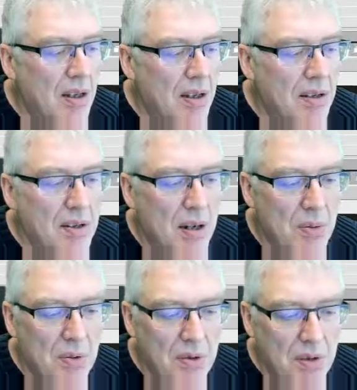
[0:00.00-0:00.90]

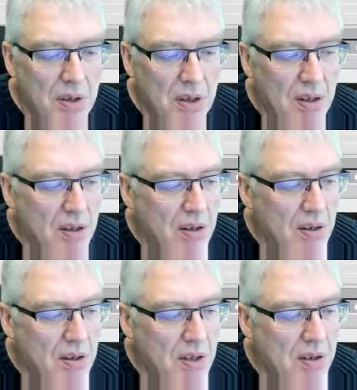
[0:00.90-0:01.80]
Now
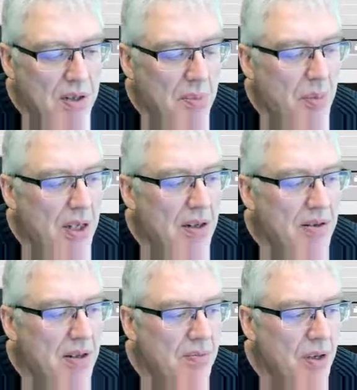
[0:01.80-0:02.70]
there's a
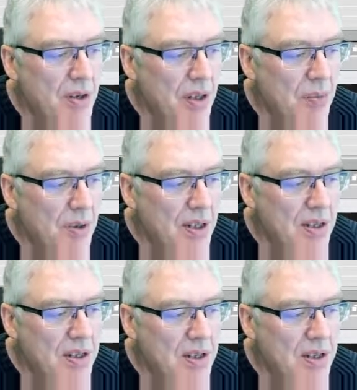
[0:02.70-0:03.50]
PLC running with this,